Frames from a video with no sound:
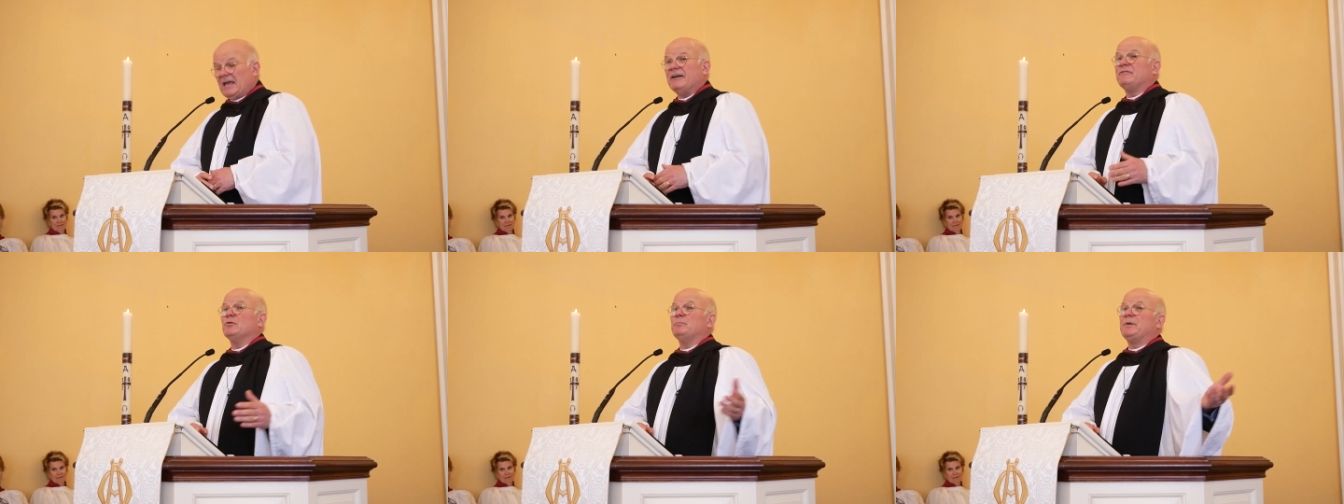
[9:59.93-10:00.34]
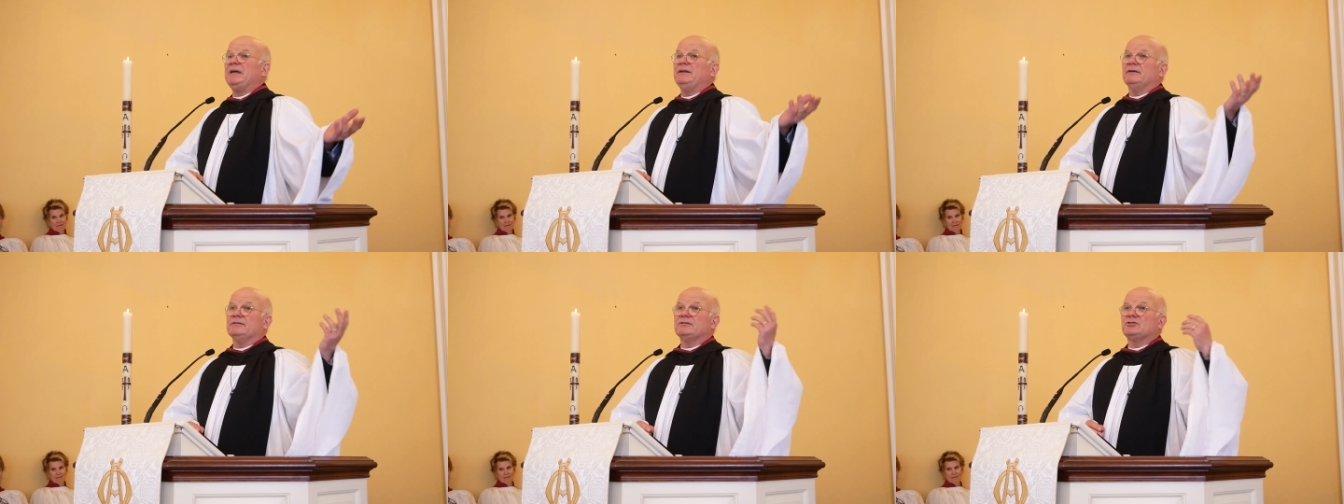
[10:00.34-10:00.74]
If you've
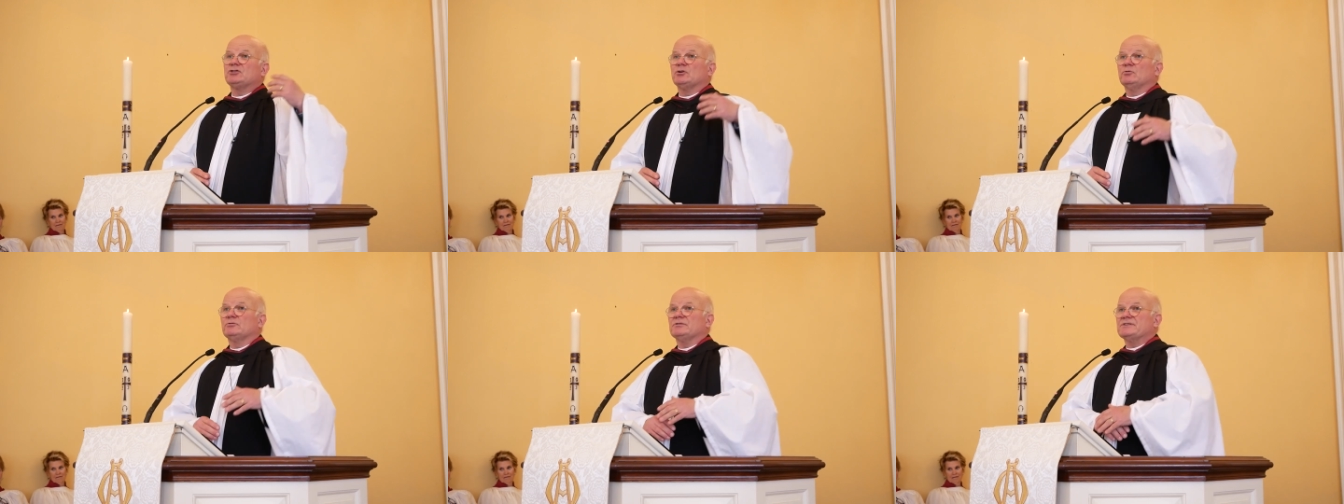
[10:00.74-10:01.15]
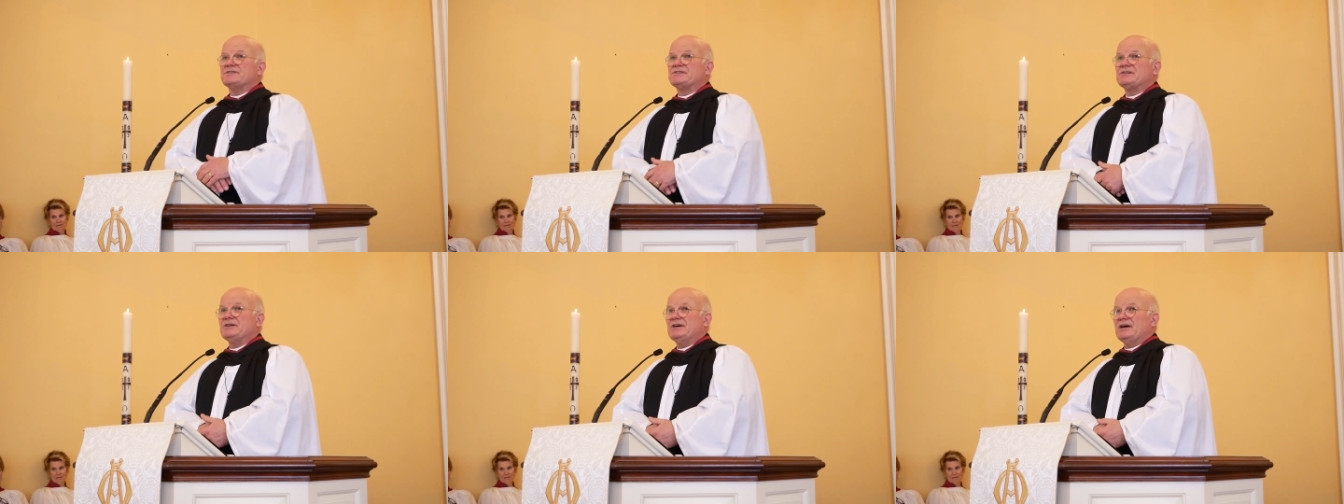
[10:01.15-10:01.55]
been at the
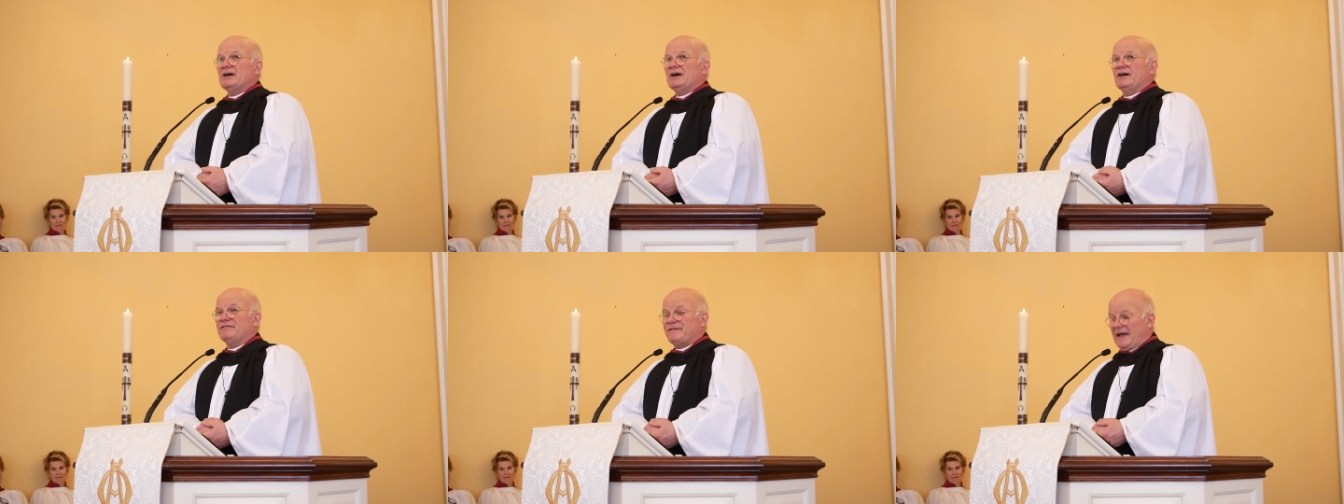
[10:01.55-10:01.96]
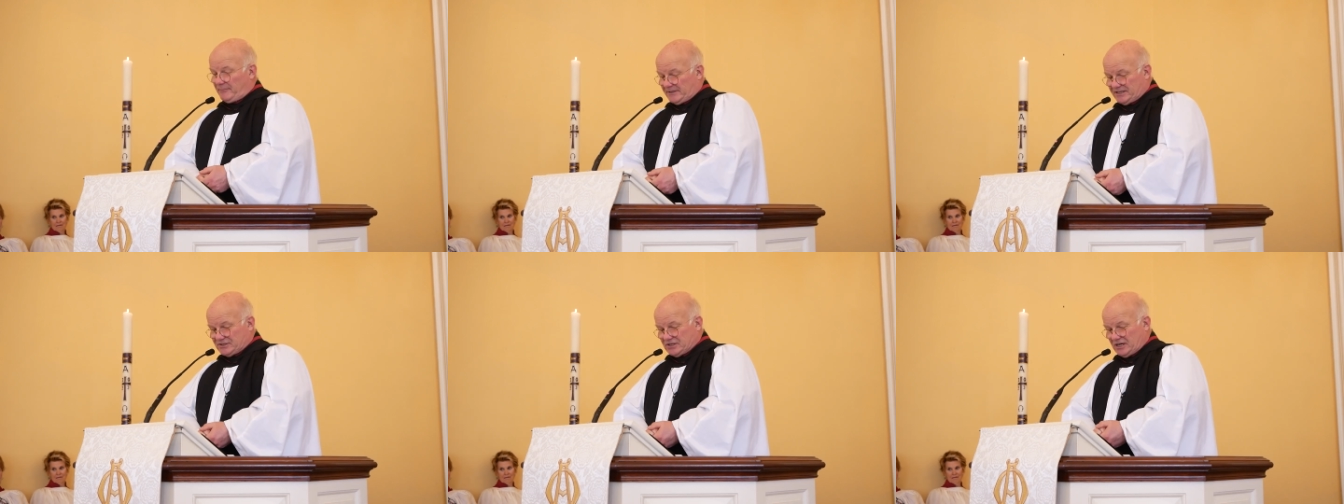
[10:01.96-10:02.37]
children's uh,
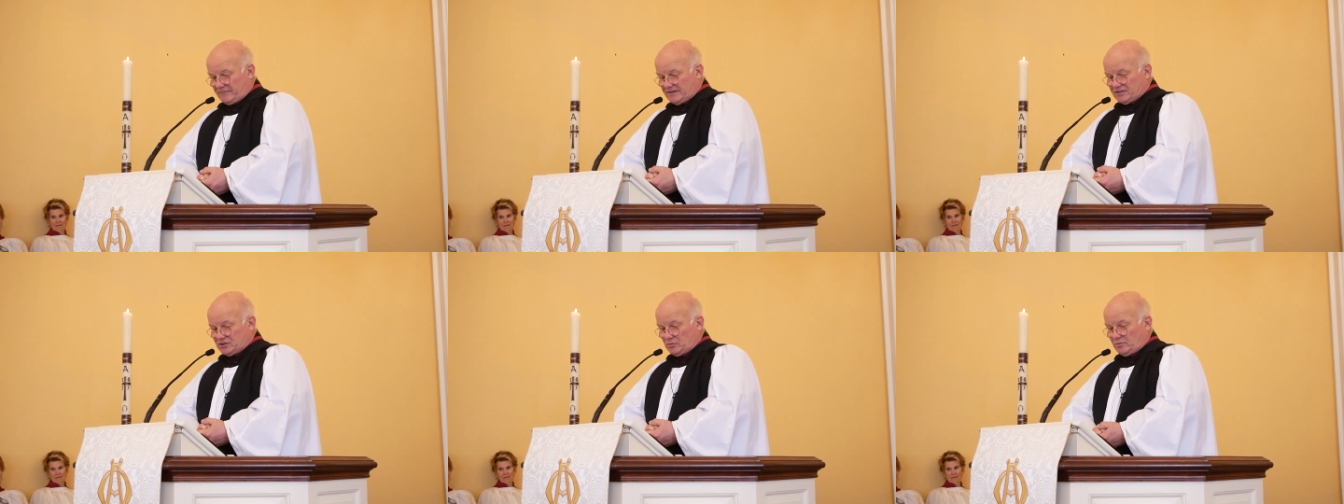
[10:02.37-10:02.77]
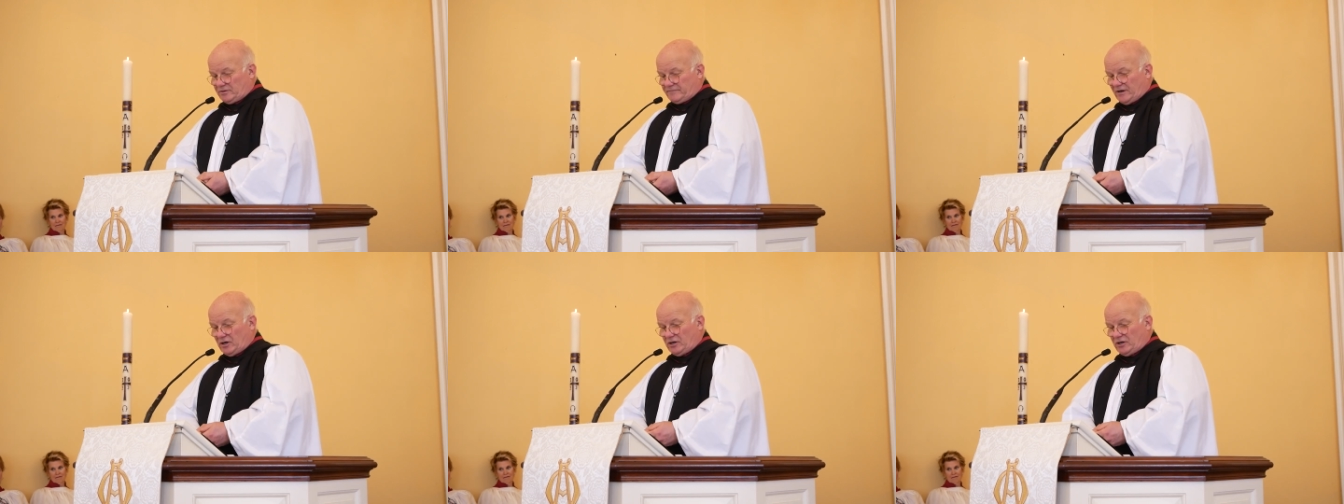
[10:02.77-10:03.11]
family service, you would have